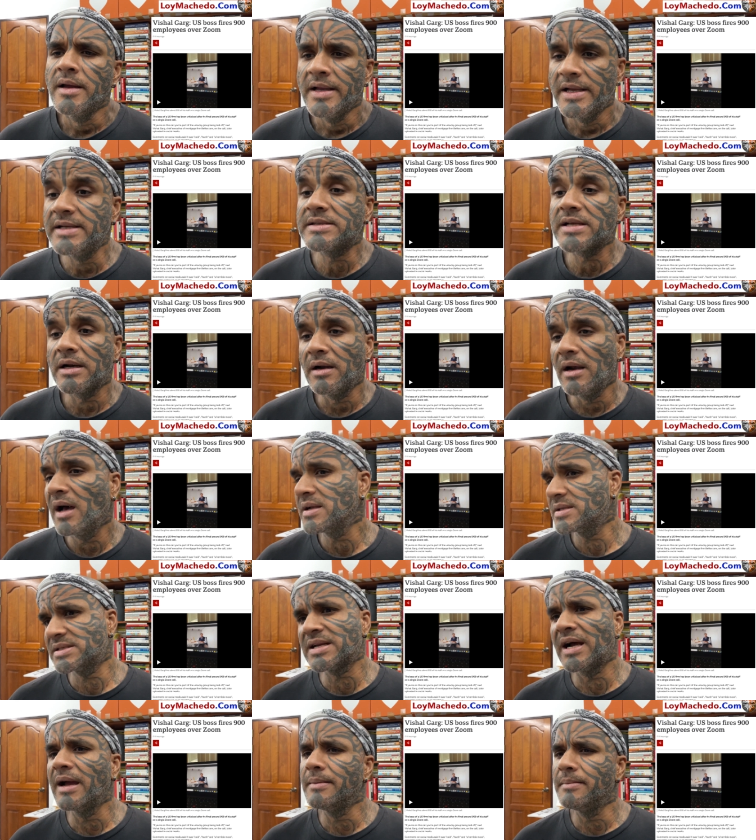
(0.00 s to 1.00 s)
he said,
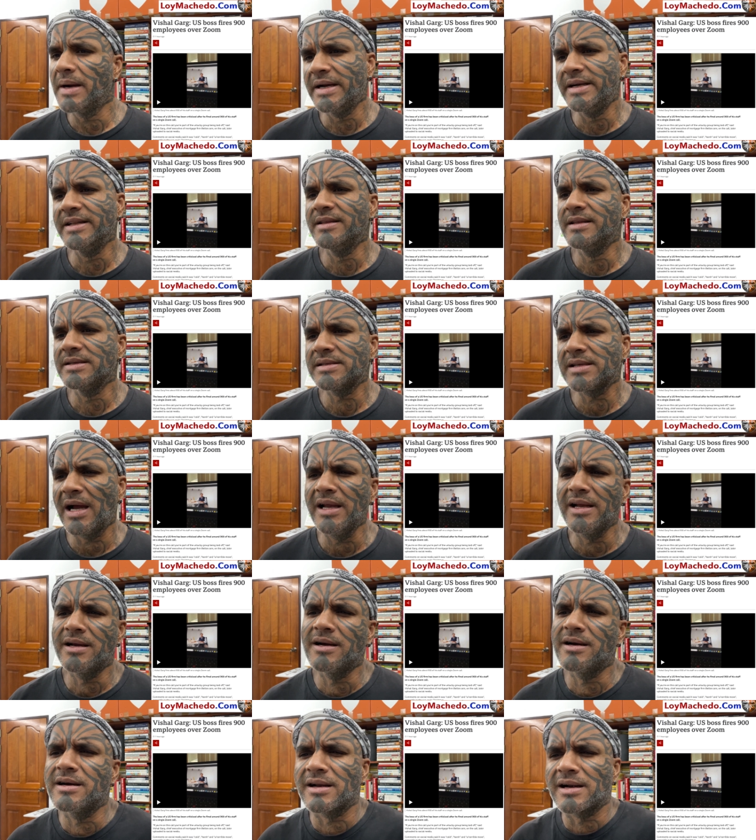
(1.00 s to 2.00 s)
last time I did this, I
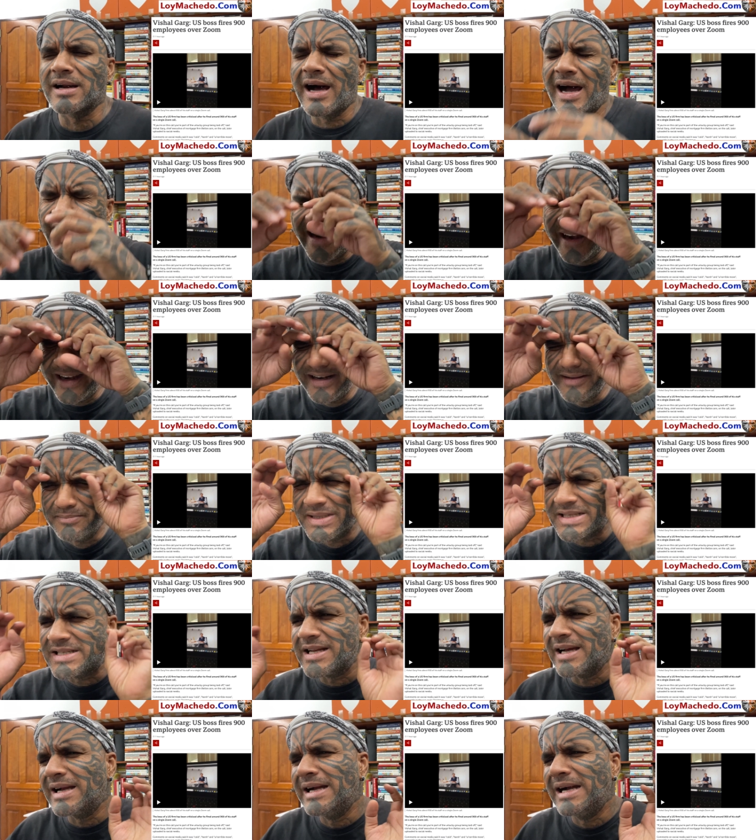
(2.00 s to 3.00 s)
cried.
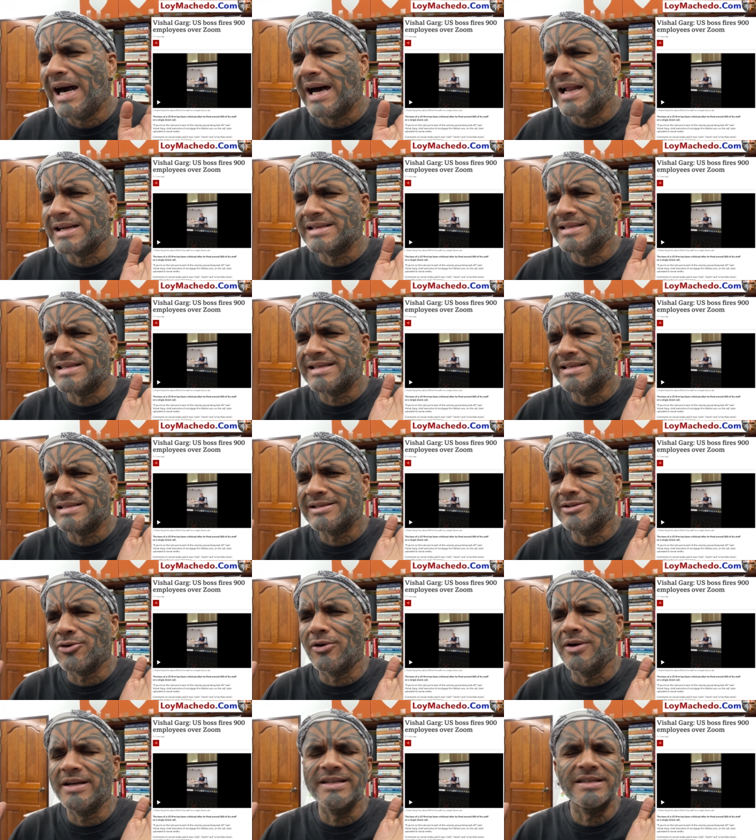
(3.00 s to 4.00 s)
Mr. Garg
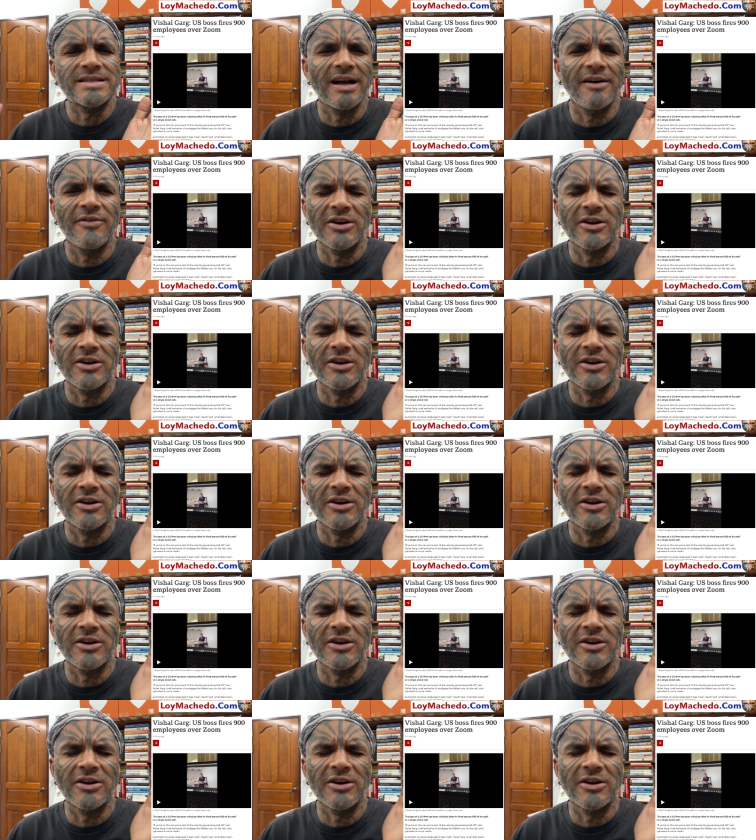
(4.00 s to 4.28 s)
told his staff,